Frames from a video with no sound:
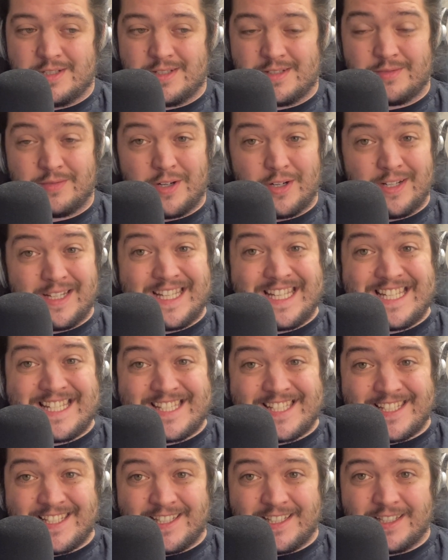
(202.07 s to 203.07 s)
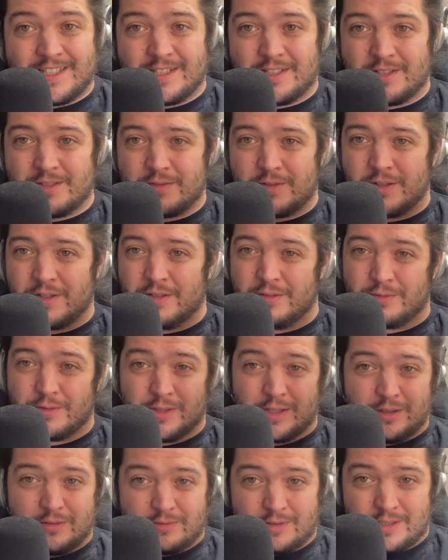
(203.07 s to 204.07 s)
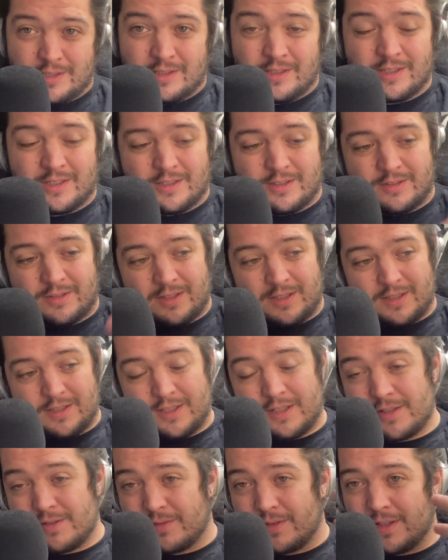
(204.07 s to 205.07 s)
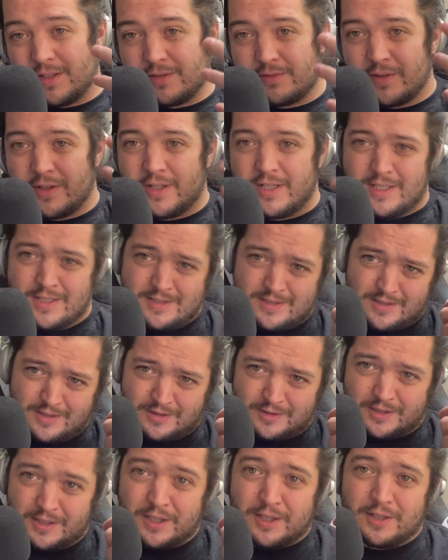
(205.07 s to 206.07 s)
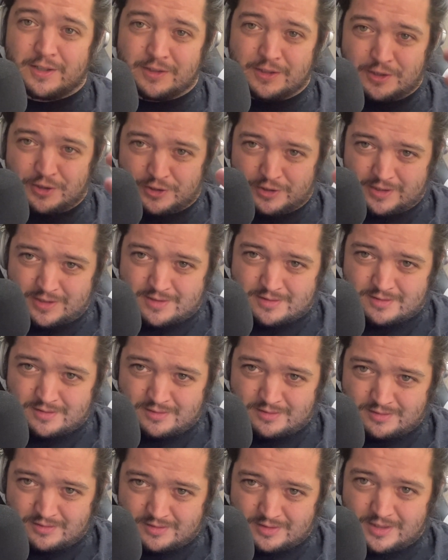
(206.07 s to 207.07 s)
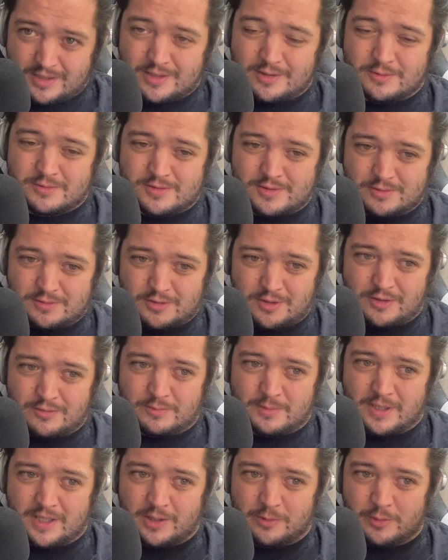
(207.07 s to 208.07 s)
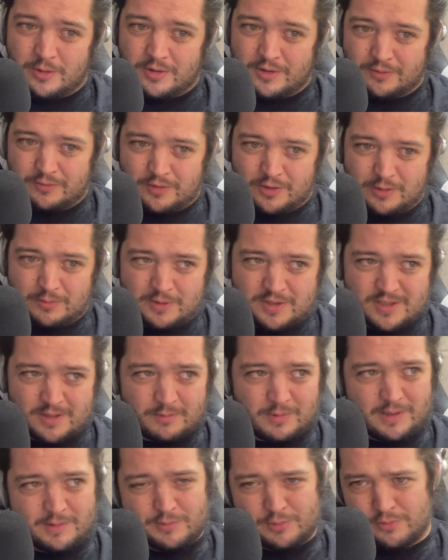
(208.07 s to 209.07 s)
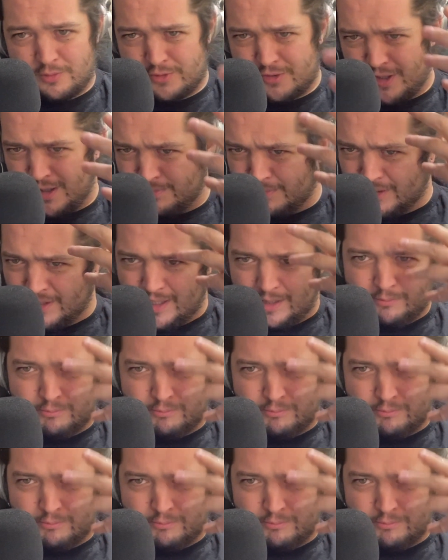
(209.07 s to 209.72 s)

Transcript: is very easy and is very forgiving, and it is very easy on the artist, to draw from a high quality photo. But some people were dropping like